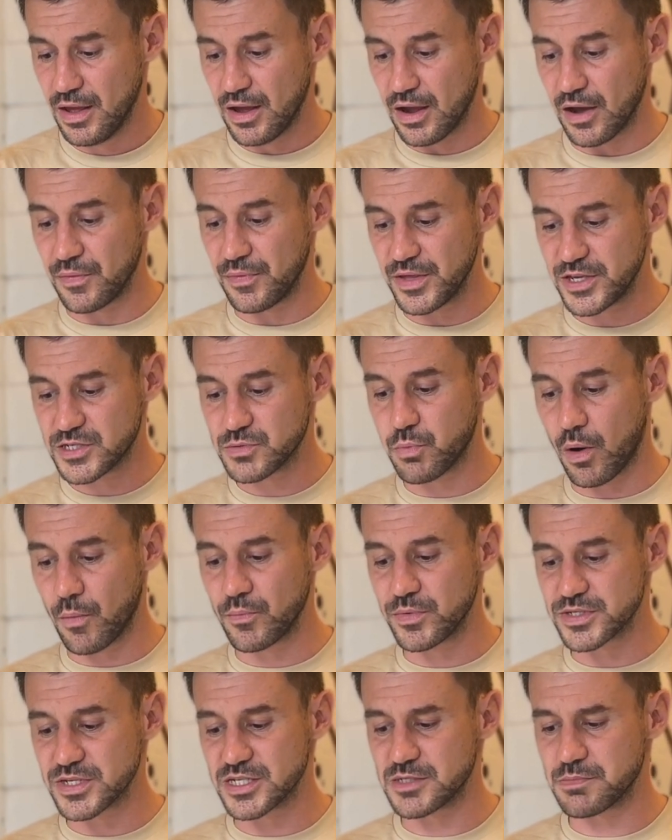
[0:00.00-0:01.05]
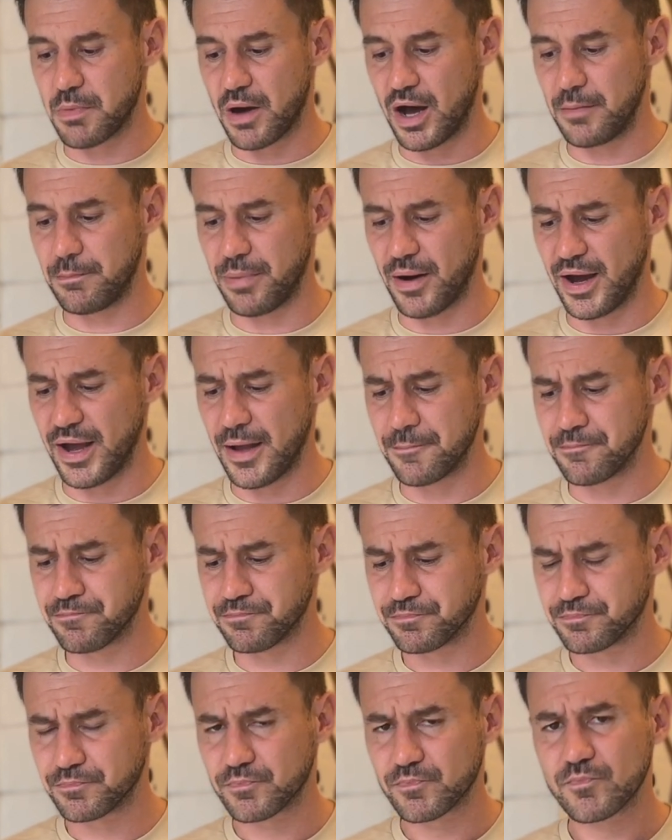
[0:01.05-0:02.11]
and this one was inspired by
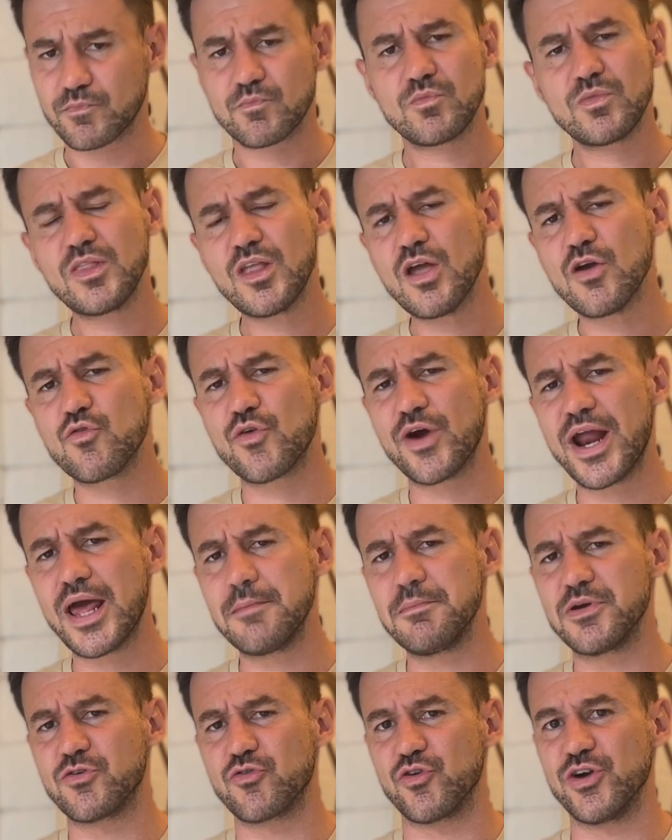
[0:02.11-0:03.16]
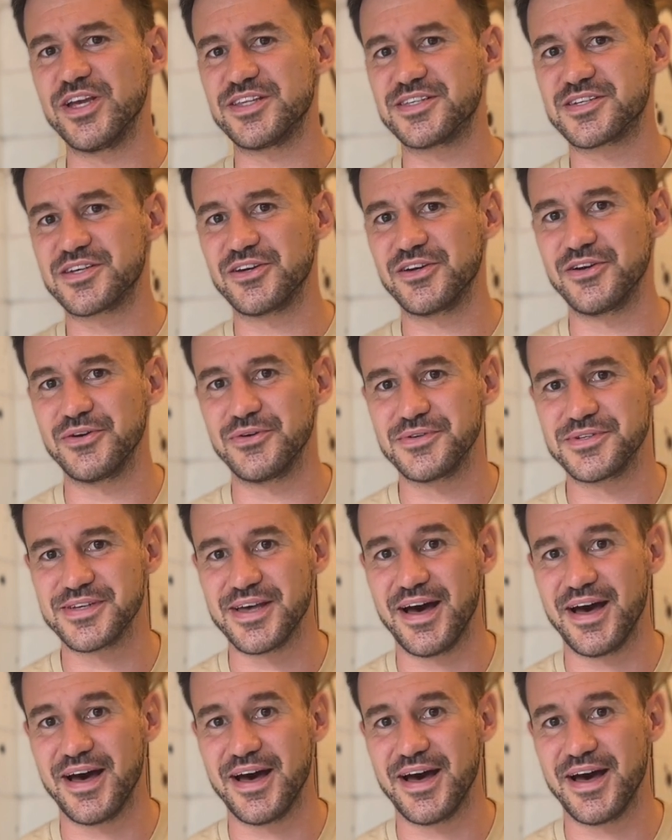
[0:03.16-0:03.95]
René Magritte, who